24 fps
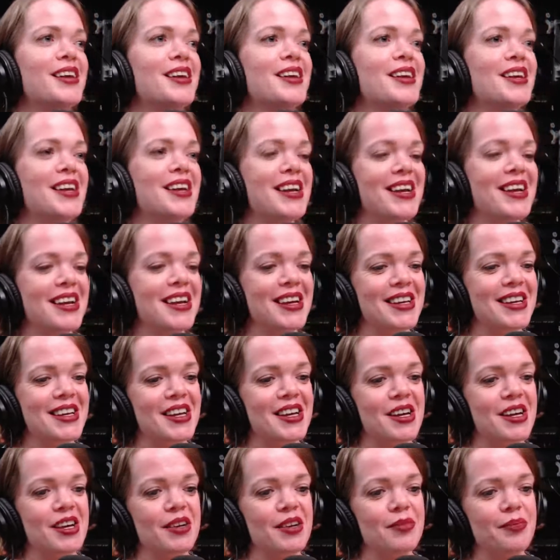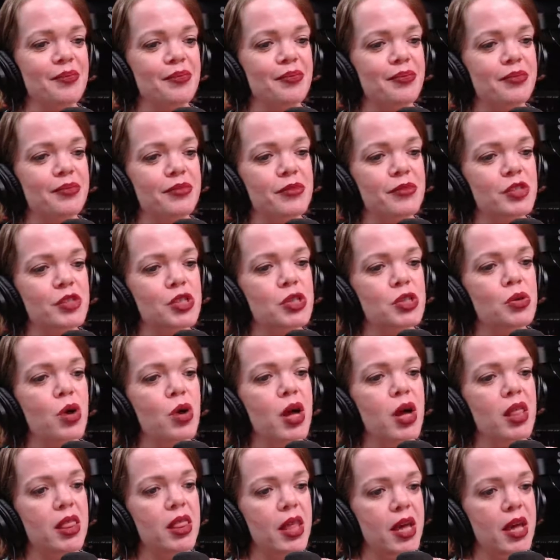And so
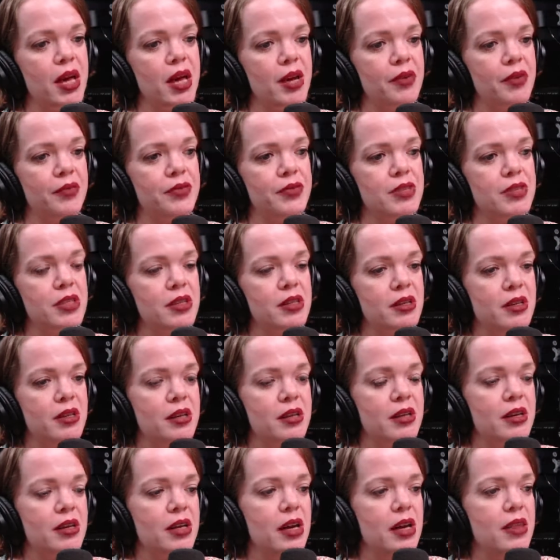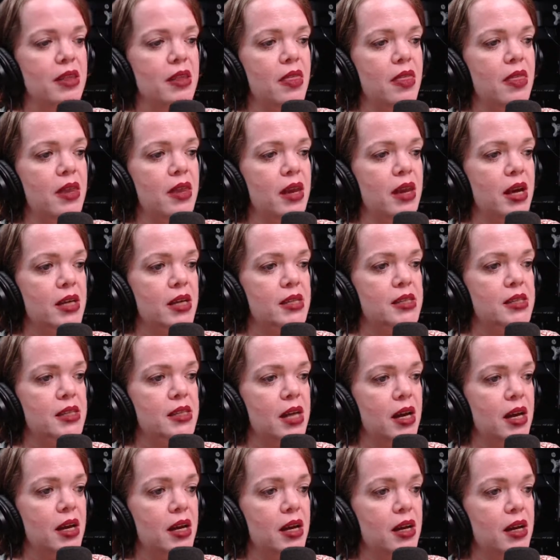I left, and then the next
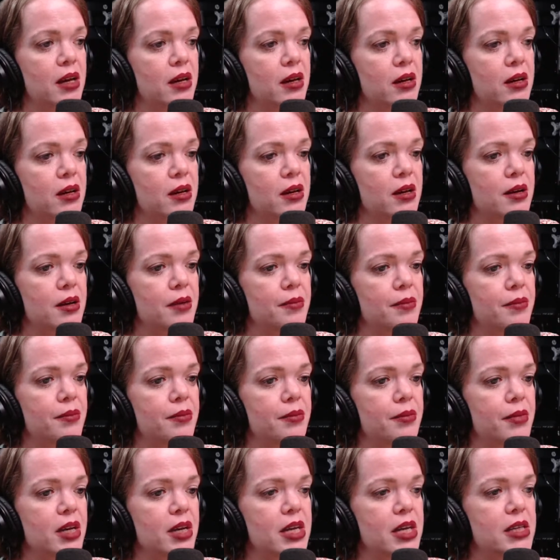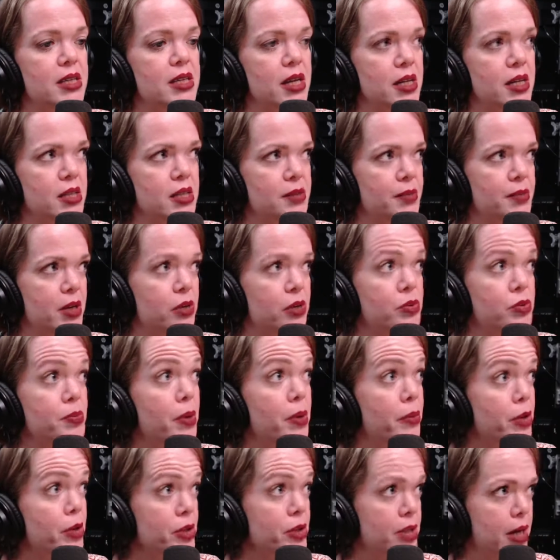day he texted me. It was my
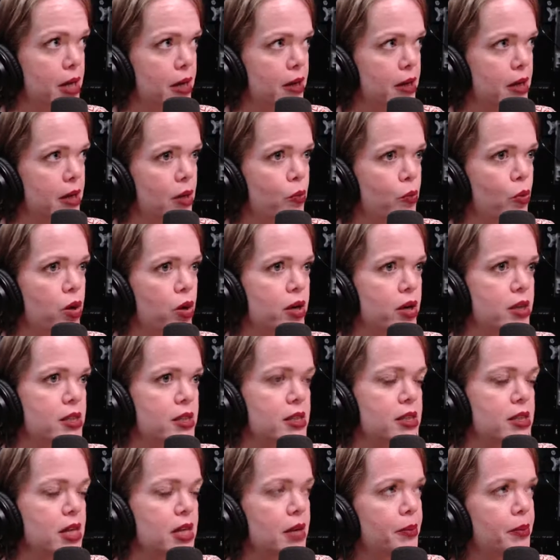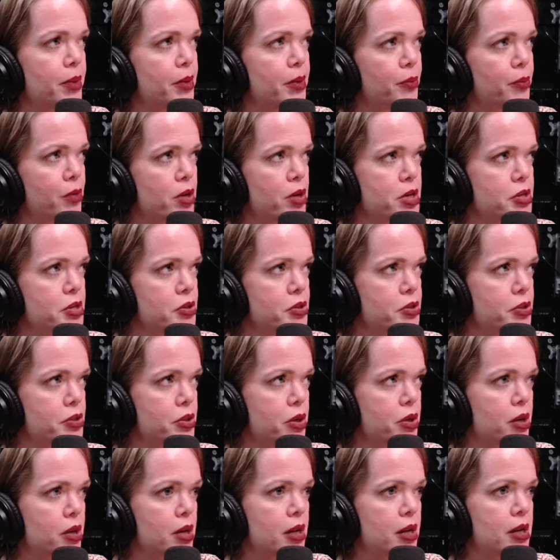birthday and he wanted to take me to brunch,
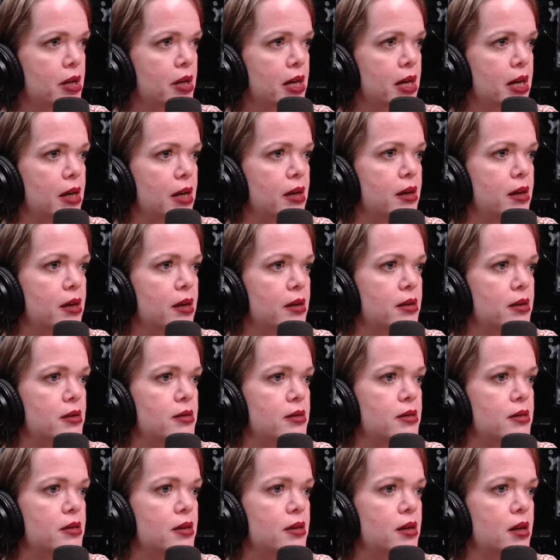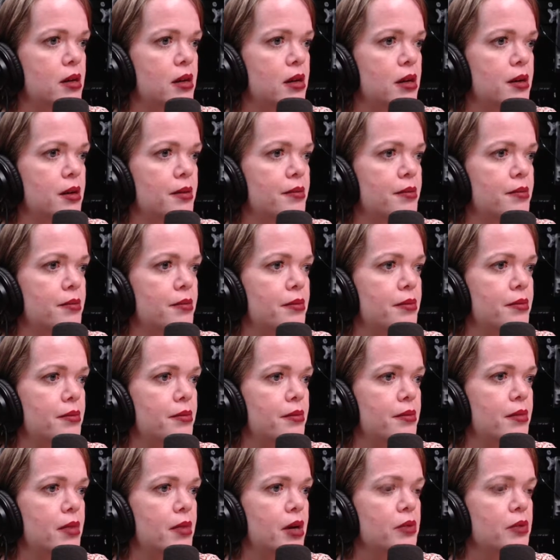and I
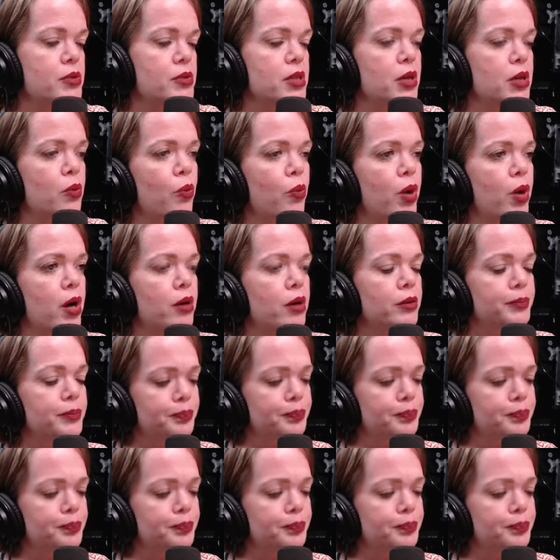was like, well,